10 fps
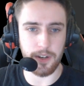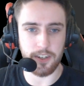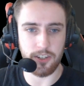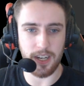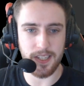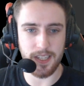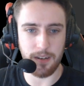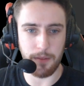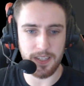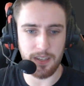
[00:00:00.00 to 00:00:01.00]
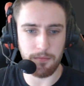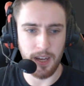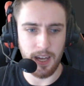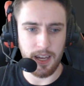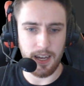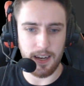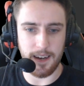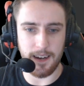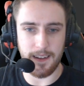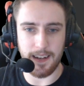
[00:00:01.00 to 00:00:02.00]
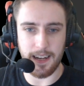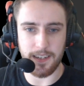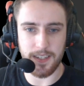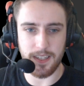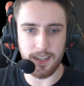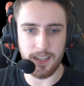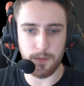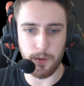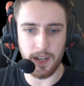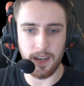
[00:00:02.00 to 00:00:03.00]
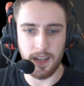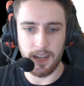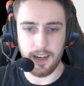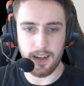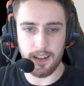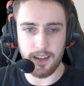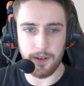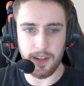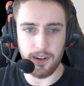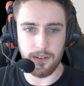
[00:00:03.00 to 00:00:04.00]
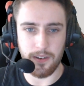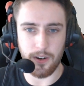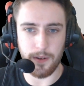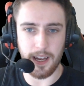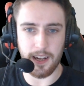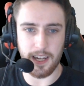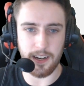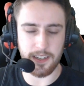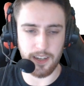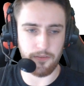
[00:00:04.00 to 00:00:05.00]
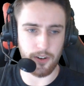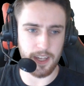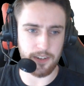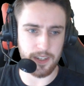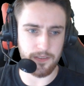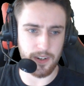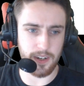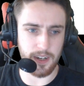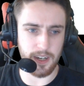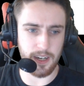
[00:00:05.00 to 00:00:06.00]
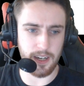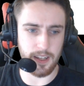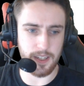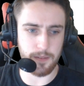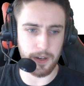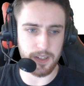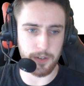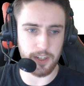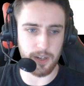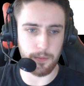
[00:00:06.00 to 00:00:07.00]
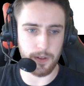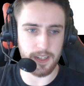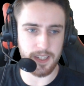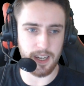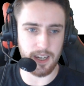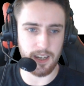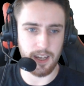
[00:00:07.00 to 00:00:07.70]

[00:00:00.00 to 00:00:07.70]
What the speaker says: Justin in my team, then I could just click this button, and there we go. Oh wait, I can't actually afford that transfer. Let's buy somebody cheaper. Let's get